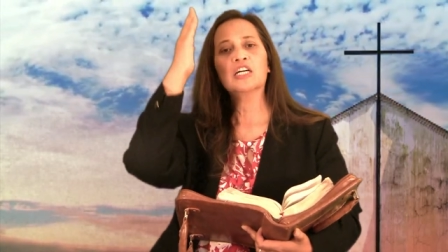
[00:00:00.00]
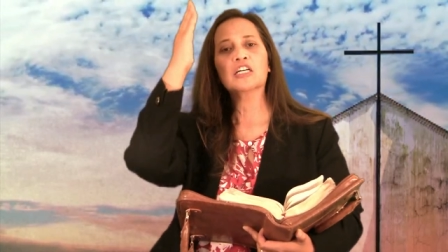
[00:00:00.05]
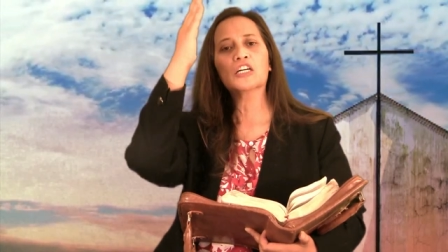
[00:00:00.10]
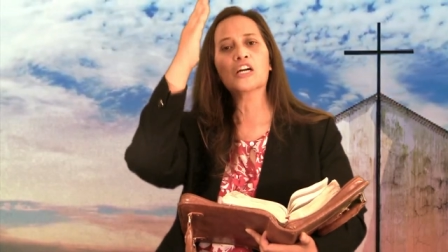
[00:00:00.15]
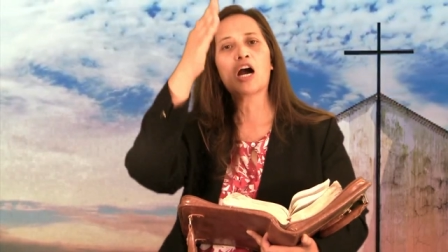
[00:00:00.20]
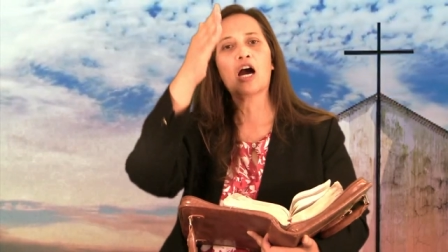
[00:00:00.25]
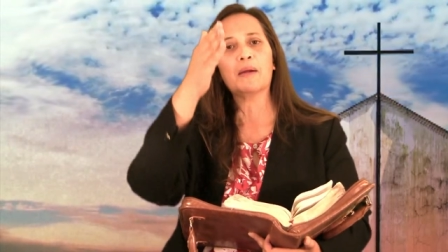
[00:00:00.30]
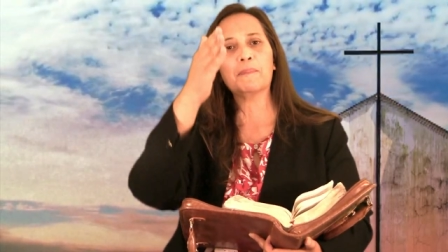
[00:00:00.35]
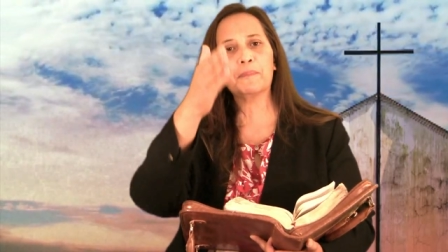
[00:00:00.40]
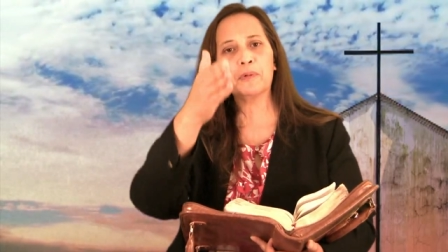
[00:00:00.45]

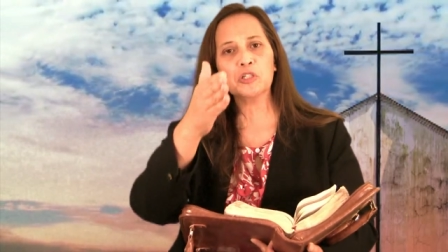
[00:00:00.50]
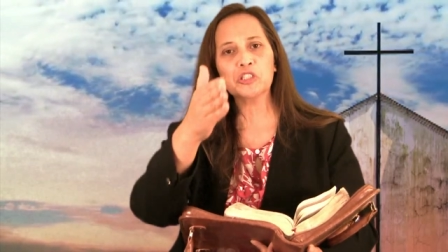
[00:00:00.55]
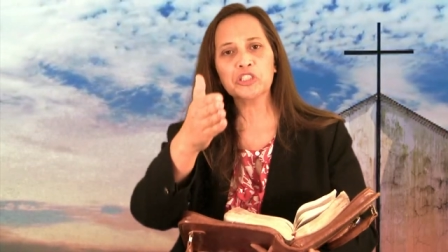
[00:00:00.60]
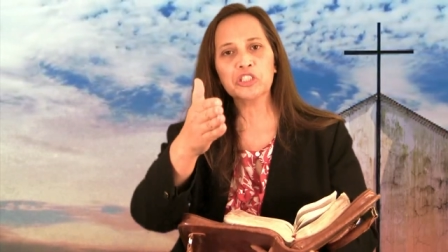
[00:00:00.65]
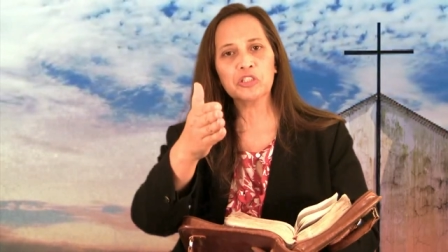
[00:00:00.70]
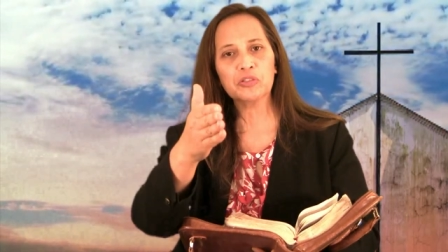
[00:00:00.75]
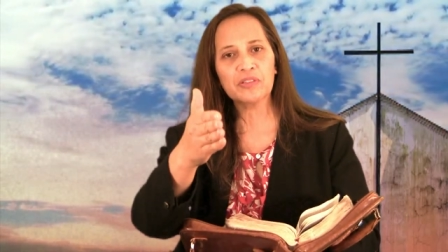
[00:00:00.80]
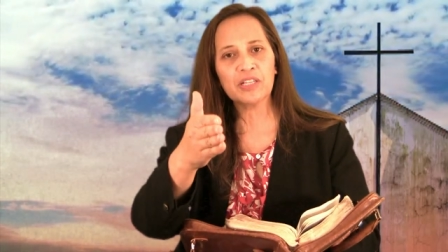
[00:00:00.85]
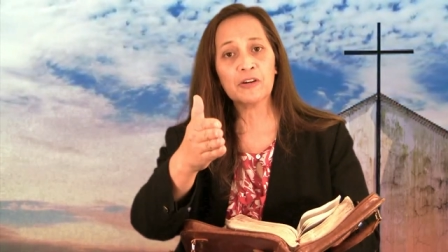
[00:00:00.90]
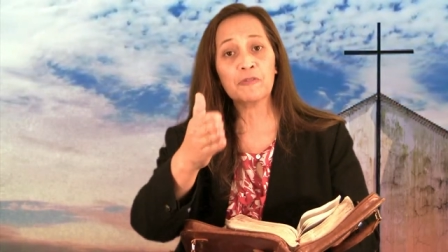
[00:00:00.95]
God
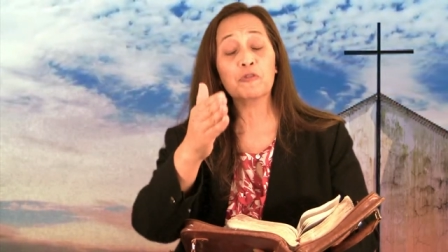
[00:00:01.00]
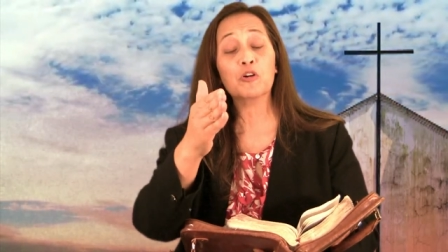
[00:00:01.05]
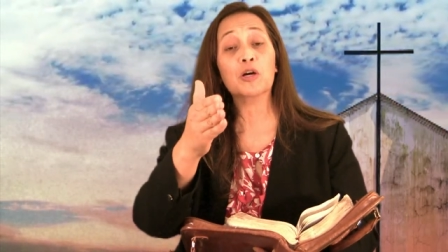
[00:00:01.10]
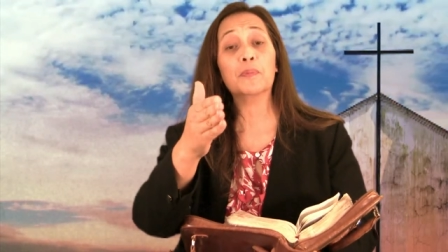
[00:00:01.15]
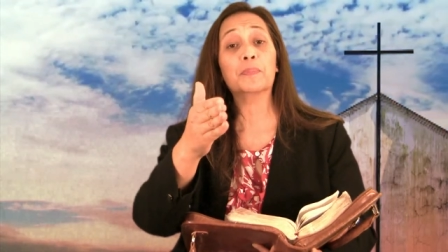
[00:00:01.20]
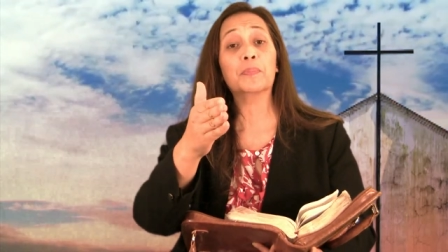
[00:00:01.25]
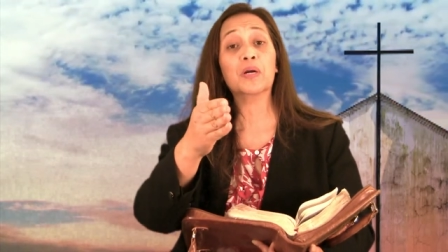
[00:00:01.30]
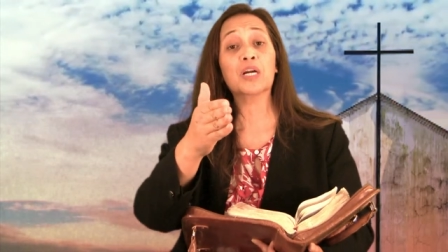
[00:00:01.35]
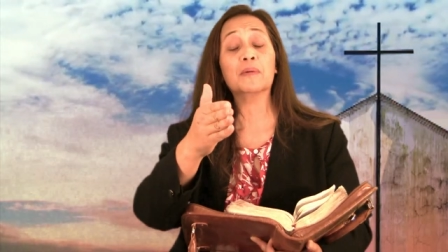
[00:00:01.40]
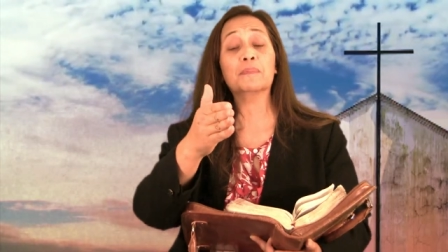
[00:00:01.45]
put you there for
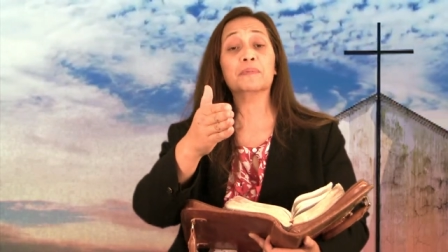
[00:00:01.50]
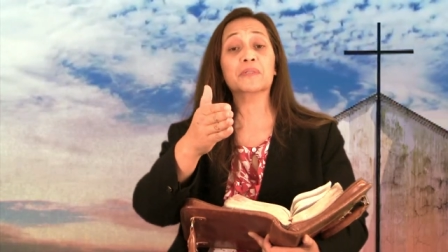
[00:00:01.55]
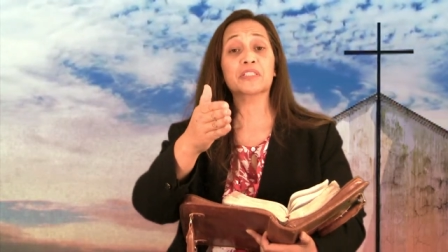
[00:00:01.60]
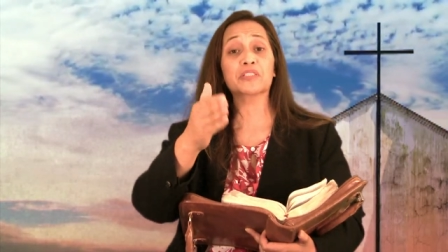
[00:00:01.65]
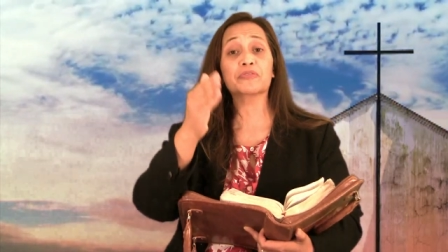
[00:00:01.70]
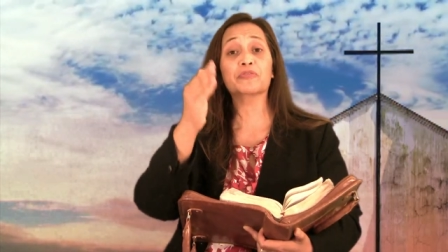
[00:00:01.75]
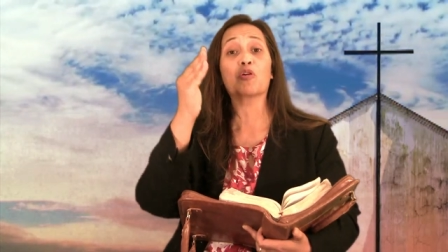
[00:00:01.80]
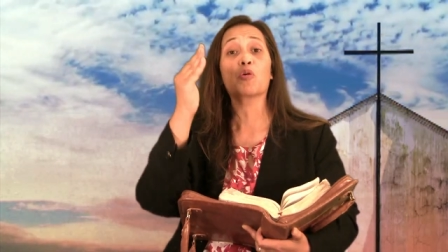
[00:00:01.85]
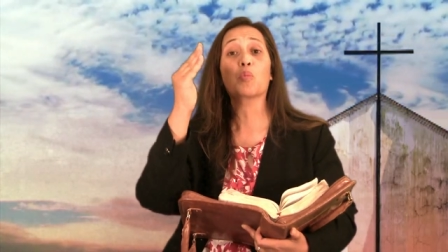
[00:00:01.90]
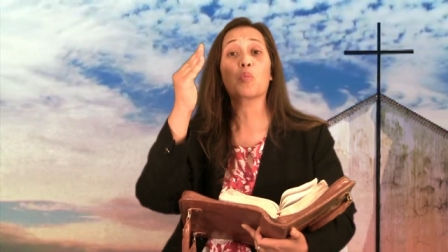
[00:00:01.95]
a
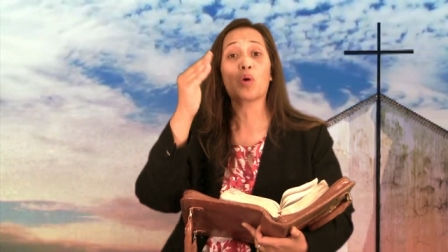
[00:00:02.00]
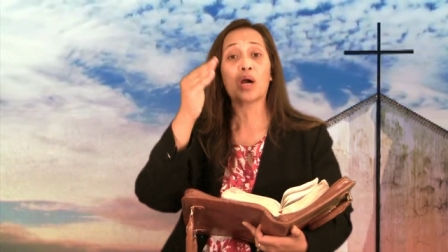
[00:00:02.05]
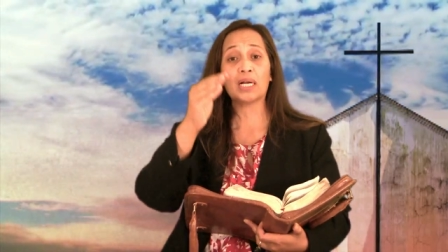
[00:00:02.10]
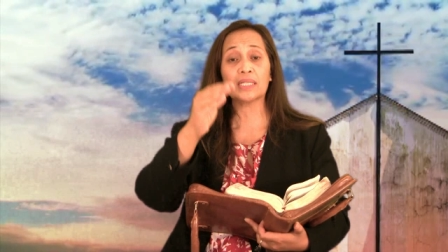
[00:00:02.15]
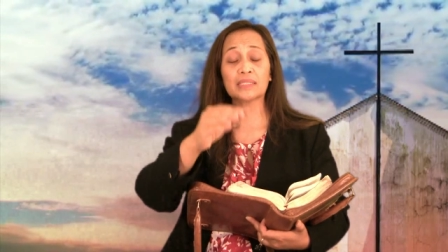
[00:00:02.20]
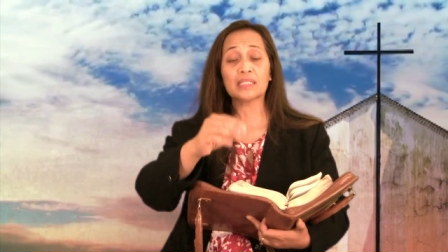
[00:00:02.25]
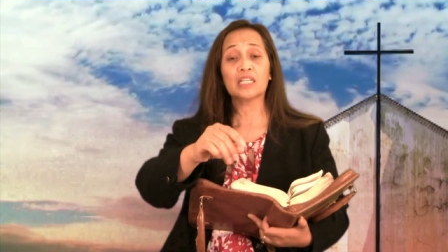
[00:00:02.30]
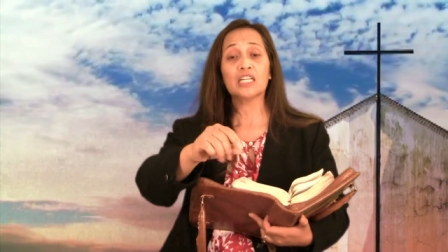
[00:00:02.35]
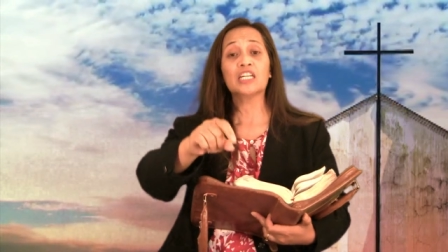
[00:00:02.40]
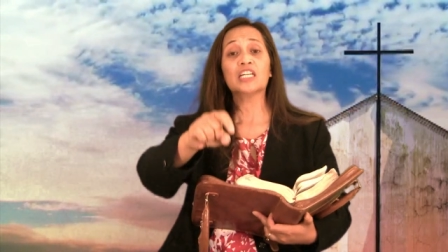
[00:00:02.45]
purpose. For
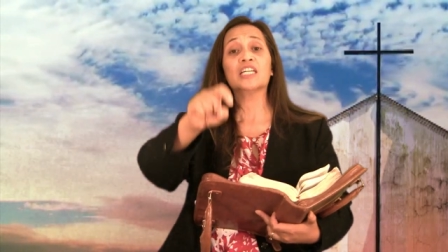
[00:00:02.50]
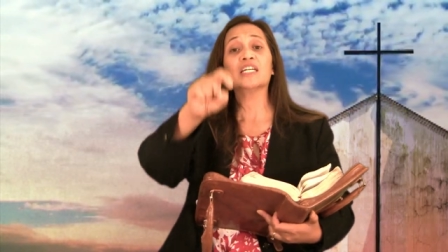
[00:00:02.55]
what?